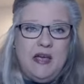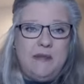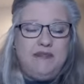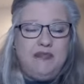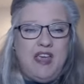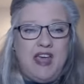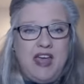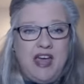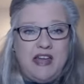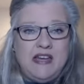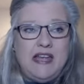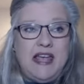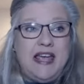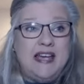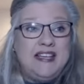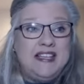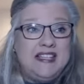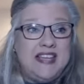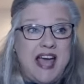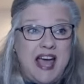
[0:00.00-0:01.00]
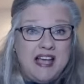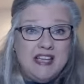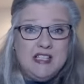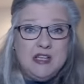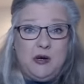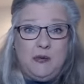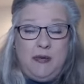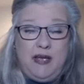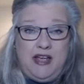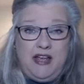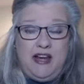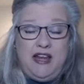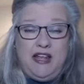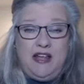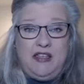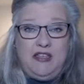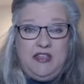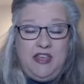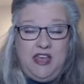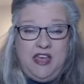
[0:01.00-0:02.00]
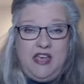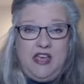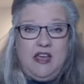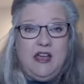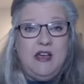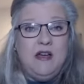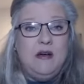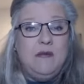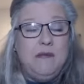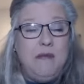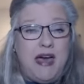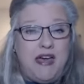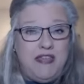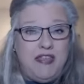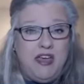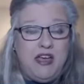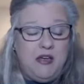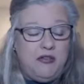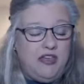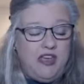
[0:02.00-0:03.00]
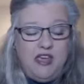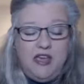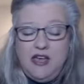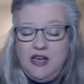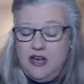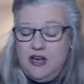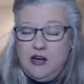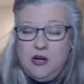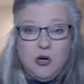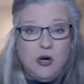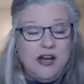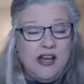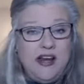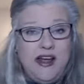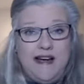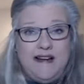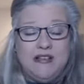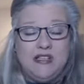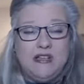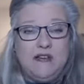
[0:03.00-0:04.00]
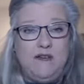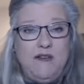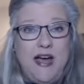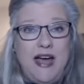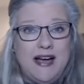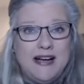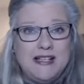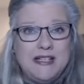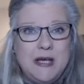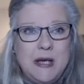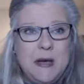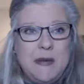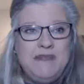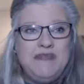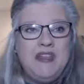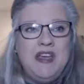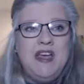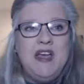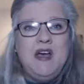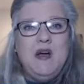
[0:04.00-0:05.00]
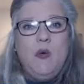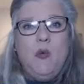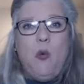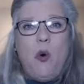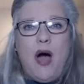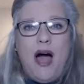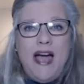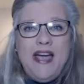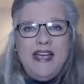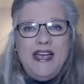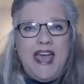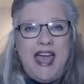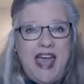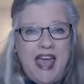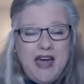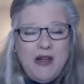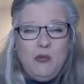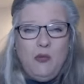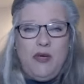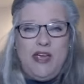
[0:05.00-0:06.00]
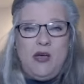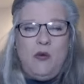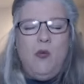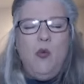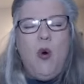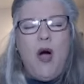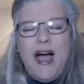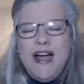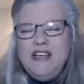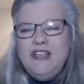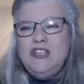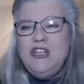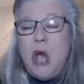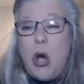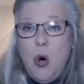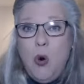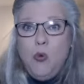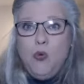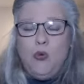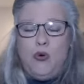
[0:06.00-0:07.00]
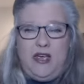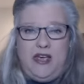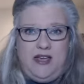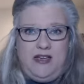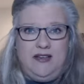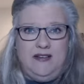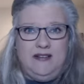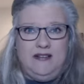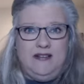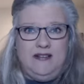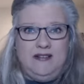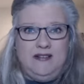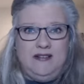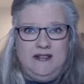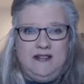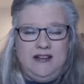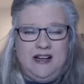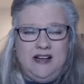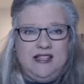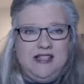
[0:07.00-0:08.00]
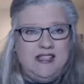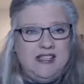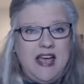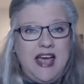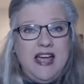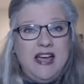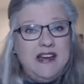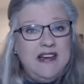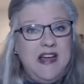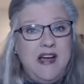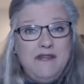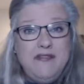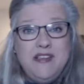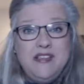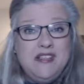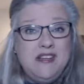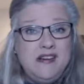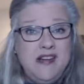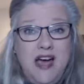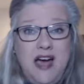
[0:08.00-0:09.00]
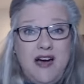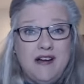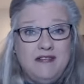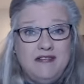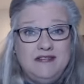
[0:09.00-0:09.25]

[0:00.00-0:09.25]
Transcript: and exacerbating the method the uh, greenhouse effect. Why can't we? Why don't we say enough is enough?